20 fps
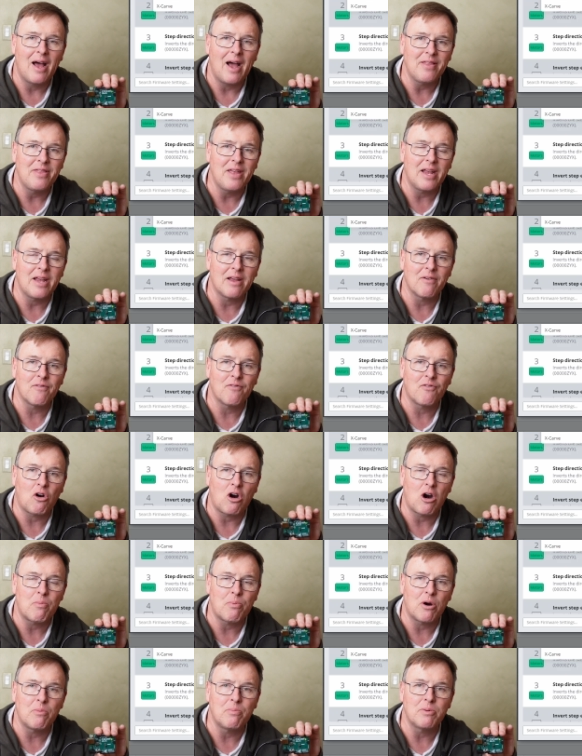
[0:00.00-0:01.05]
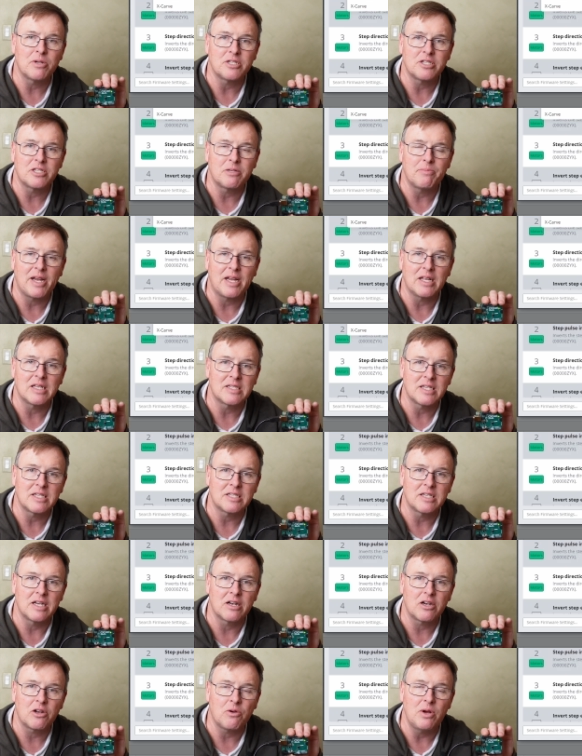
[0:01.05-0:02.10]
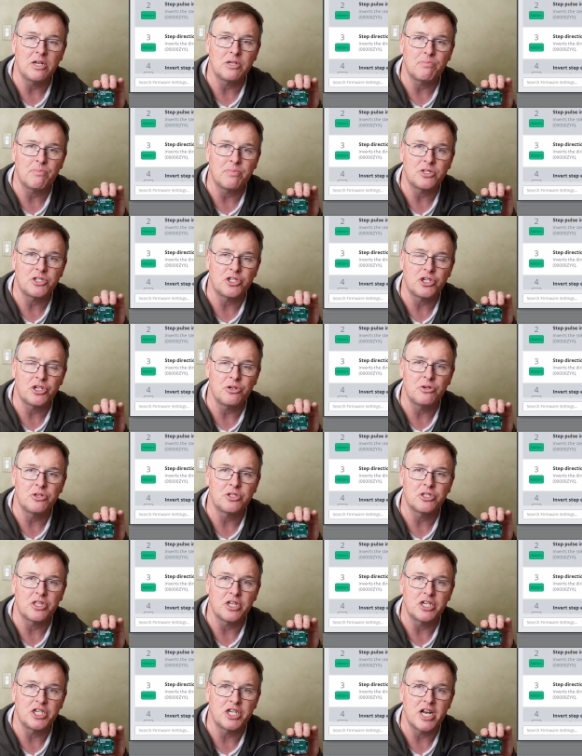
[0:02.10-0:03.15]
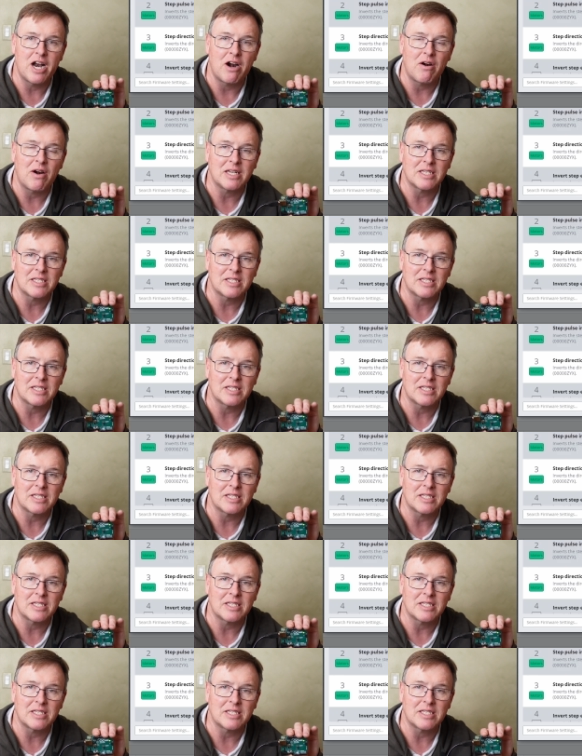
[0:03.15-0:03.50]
I think for our purposes to be consistent, go ahead and choose the generic